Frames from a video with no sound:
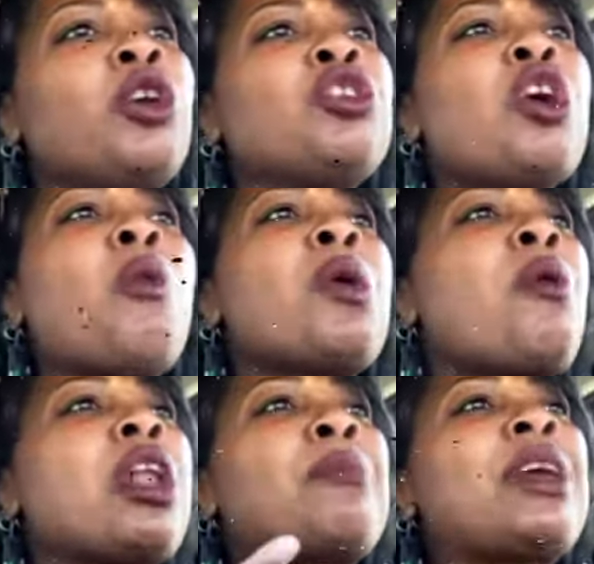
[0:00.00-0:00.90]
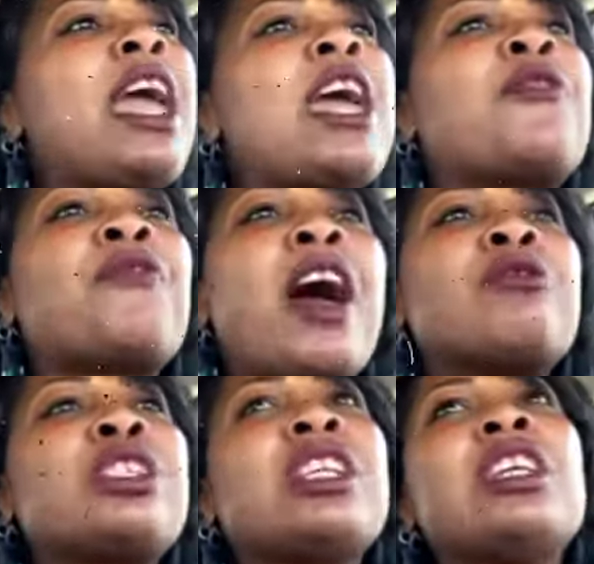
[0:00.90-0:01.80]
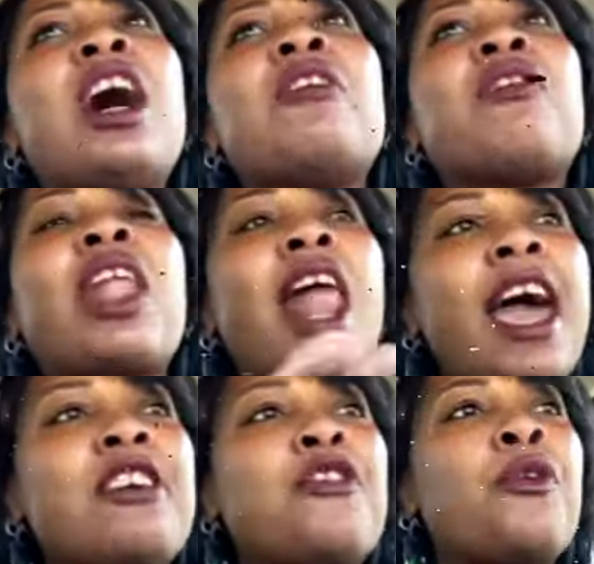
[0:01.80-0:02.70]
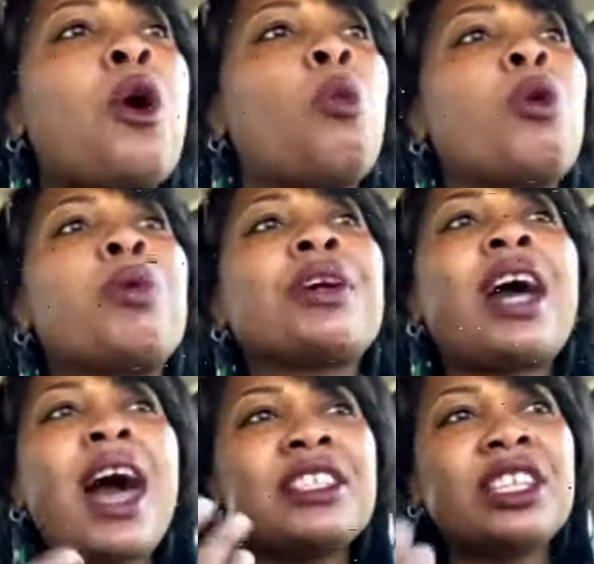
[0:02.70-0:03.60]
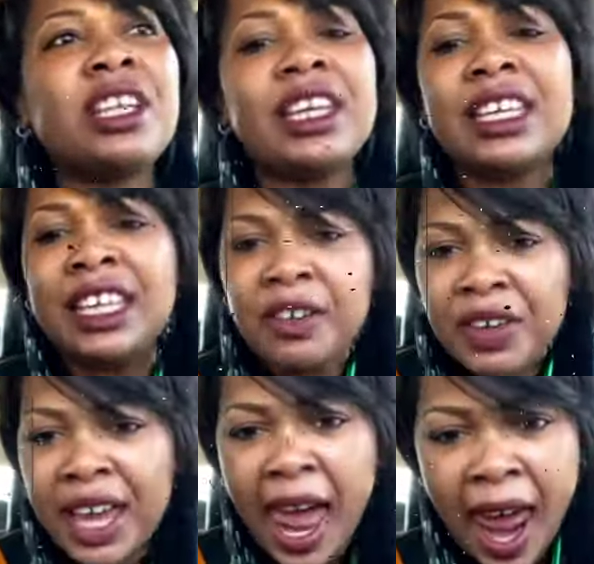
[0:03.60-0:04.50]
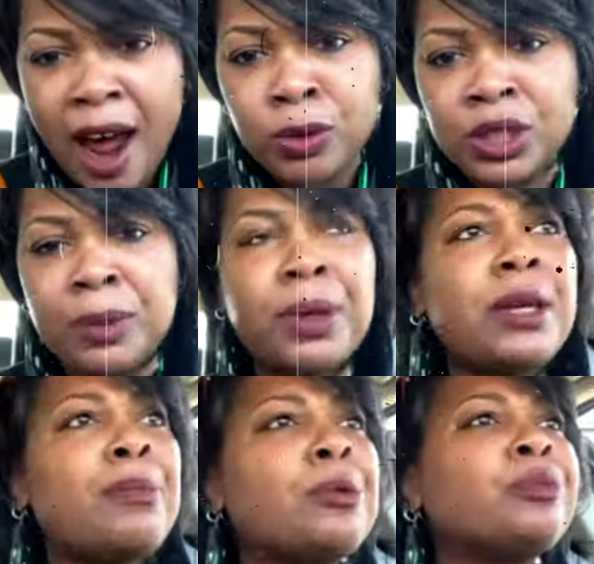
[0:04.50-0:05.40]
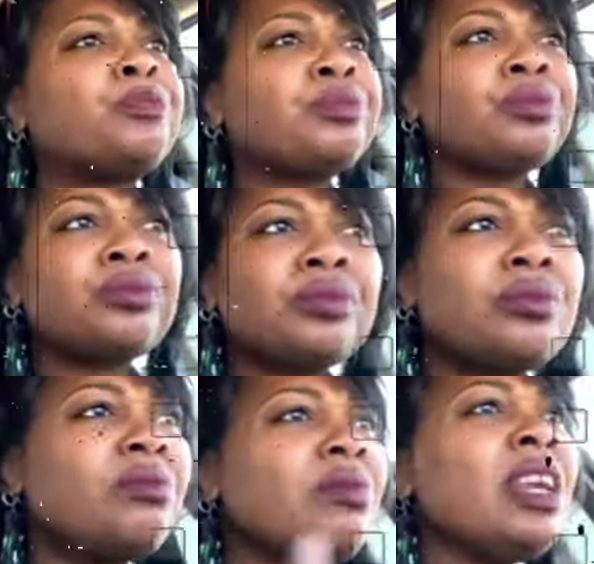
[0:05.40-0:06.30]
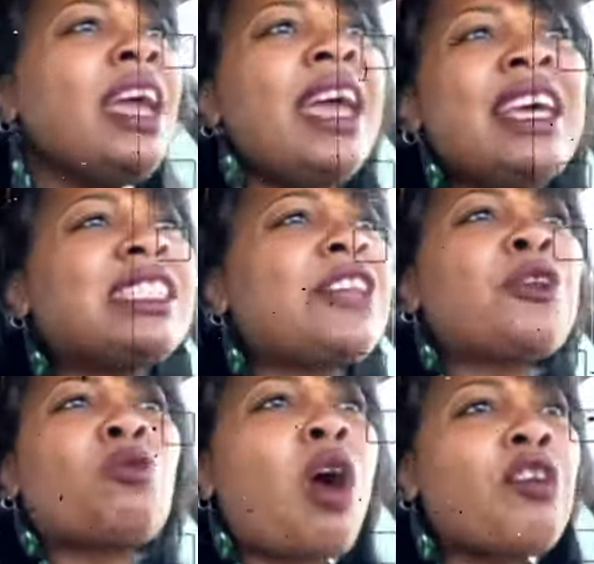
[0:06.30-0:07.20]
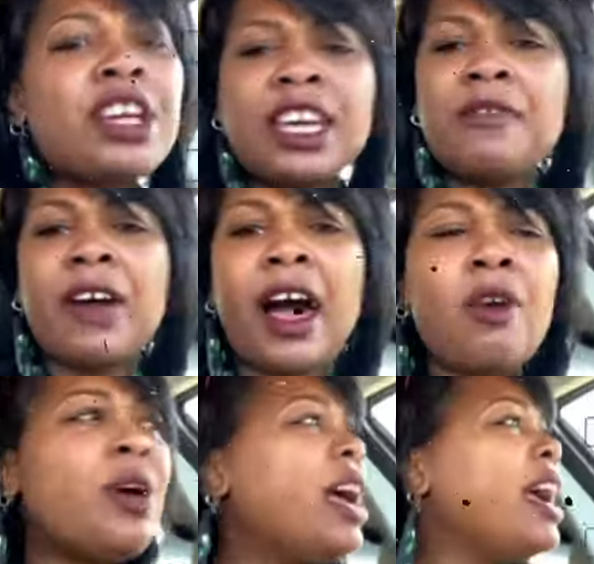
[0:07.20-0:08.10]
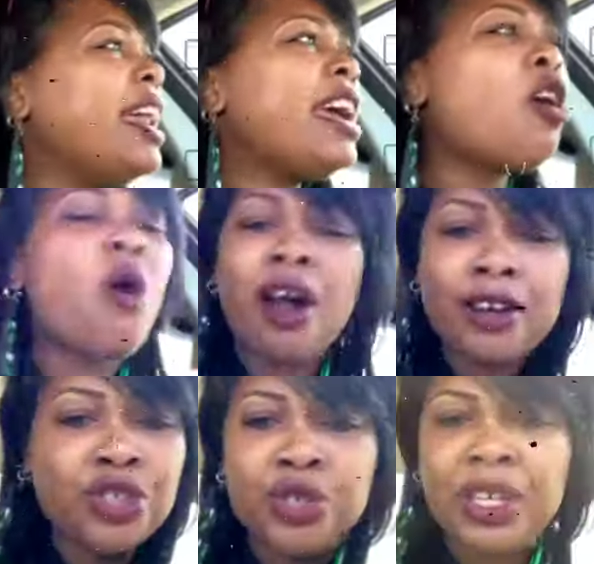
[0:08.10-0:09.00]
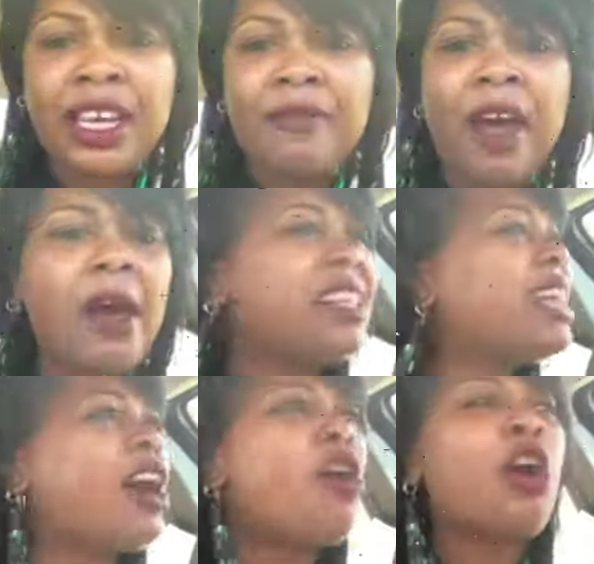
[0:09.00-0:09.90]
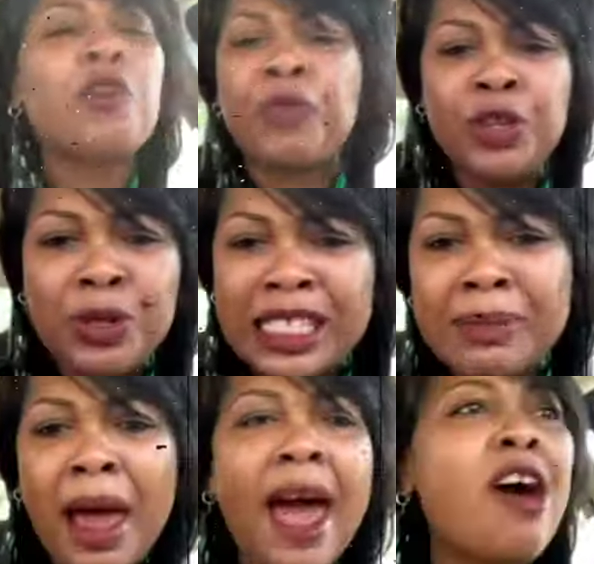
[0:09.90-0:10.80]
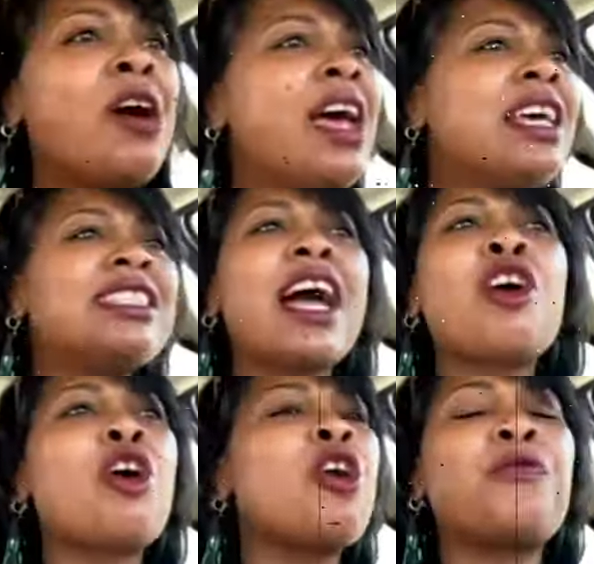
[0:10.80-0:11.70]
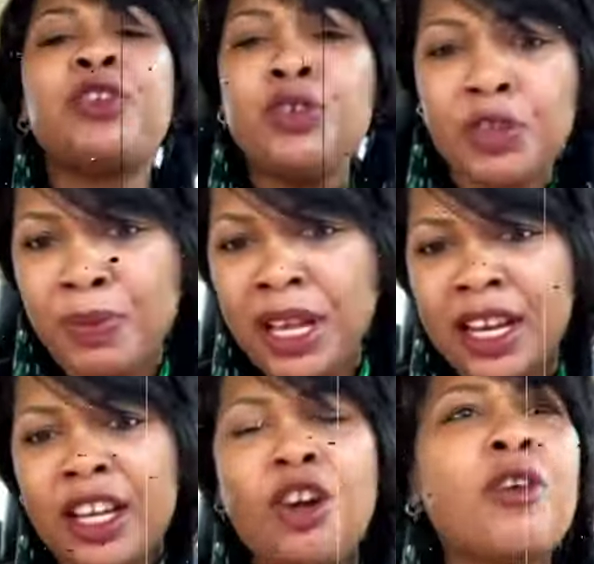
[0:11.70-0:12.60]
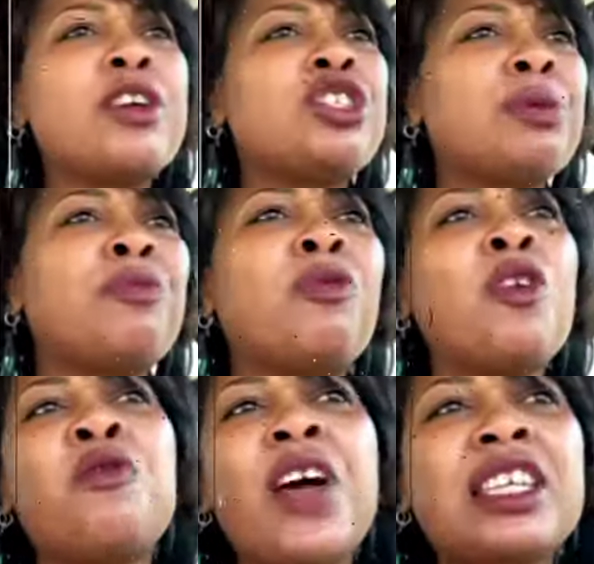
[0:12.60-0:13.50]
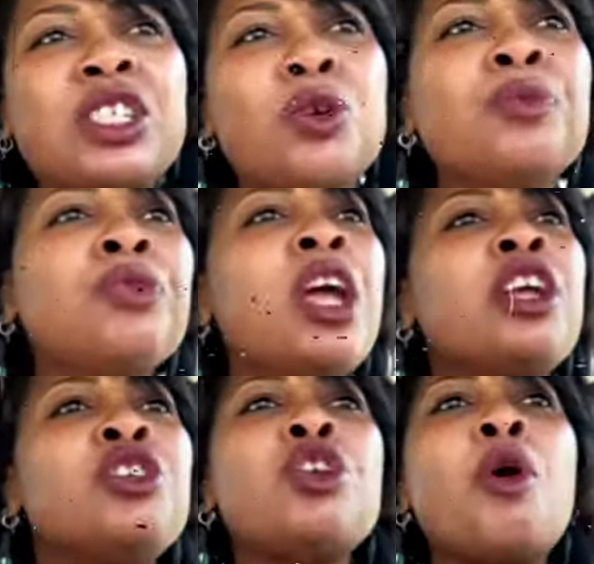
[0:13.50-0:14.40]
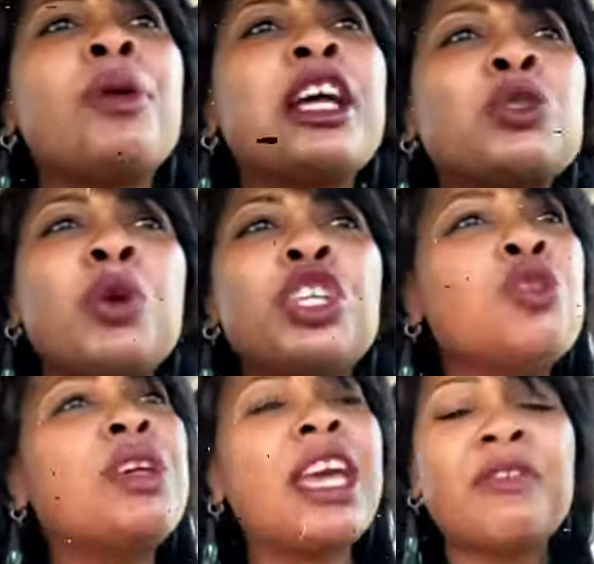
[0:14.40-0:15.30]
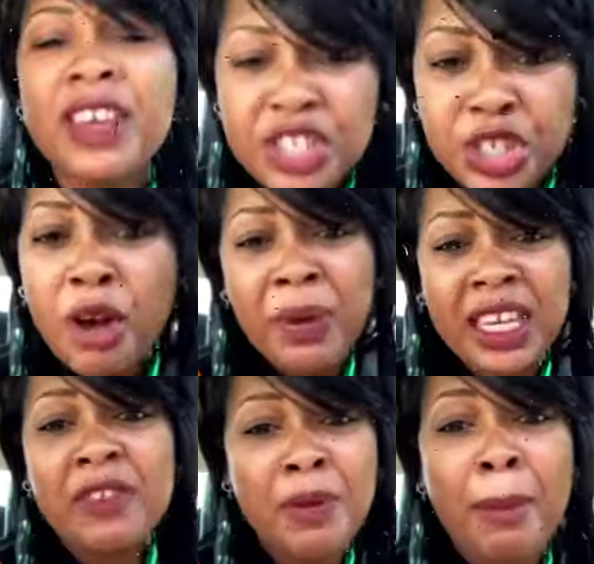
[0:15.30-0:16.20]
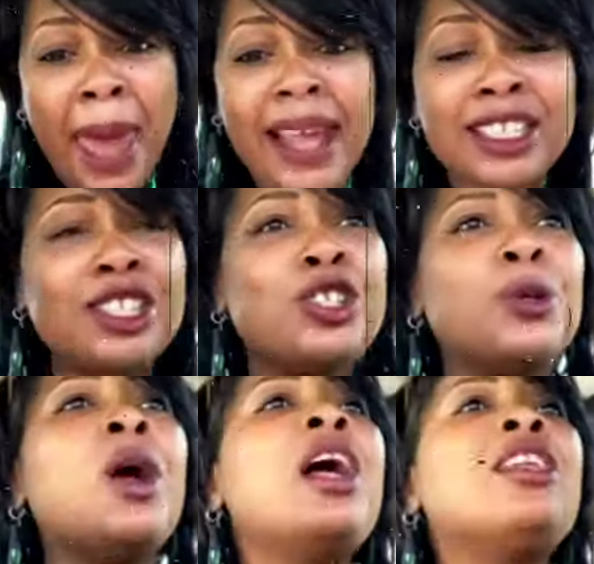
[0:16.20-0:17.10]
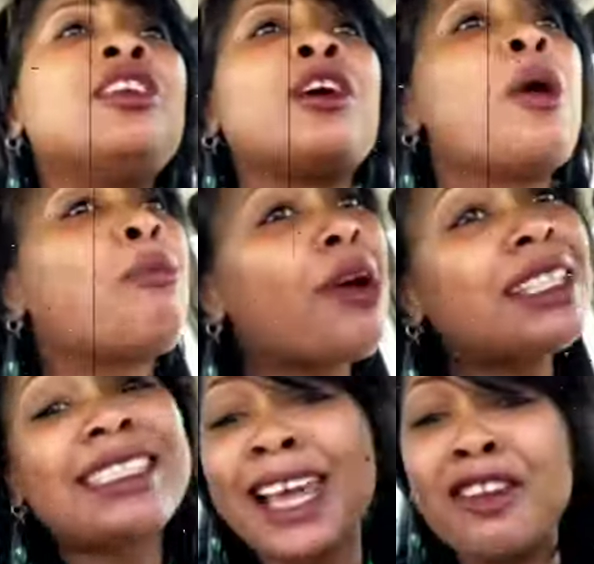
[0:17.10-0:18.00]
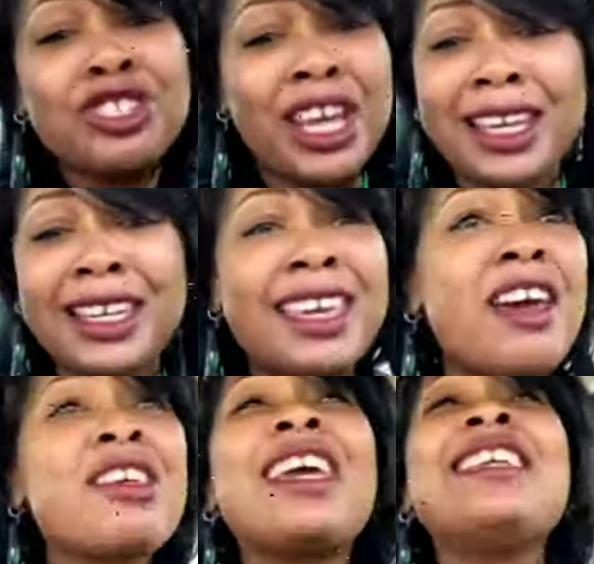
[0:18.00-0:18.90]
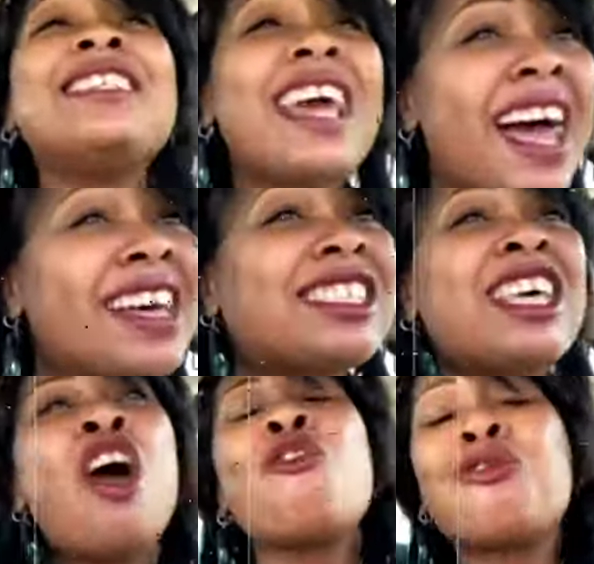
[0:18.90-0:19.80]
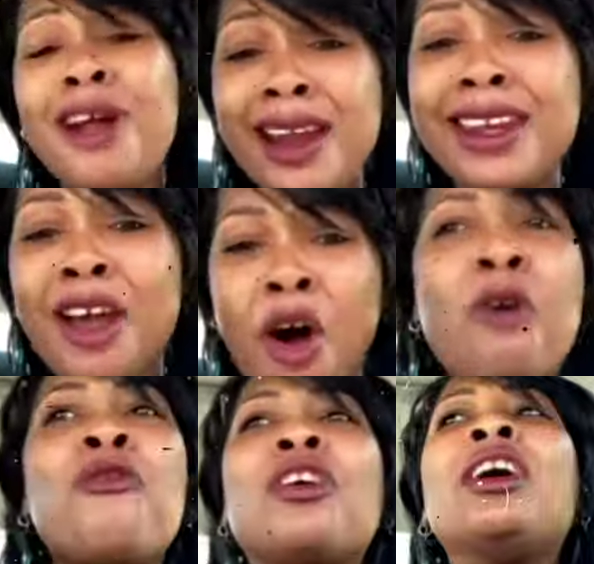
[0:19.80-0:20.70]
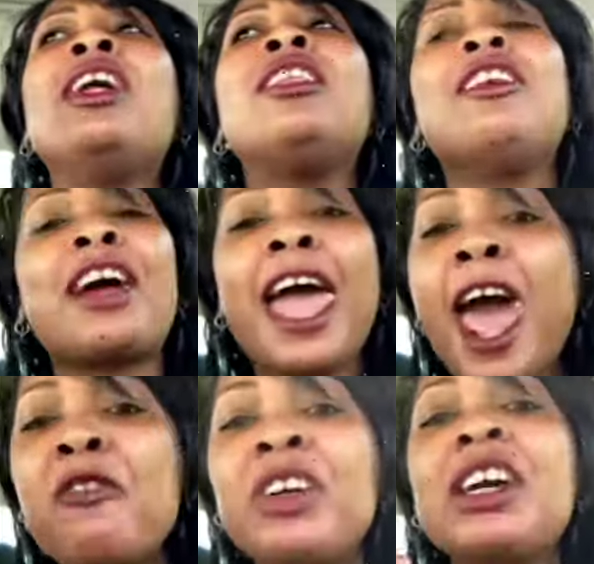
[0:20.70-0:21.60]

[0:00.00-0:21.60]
you know, we want to be a fountain of life where we're constantly giving out to people. It's nothing wrong to give out. It ain't going to hurt you to give out. It's not going to hurt for you to smile. It's not going to hurt for you to be an encouraging vessel. You know, because when you give, it shall be given back to you. Look, press down, shaking together, and yes, running over. Look, have an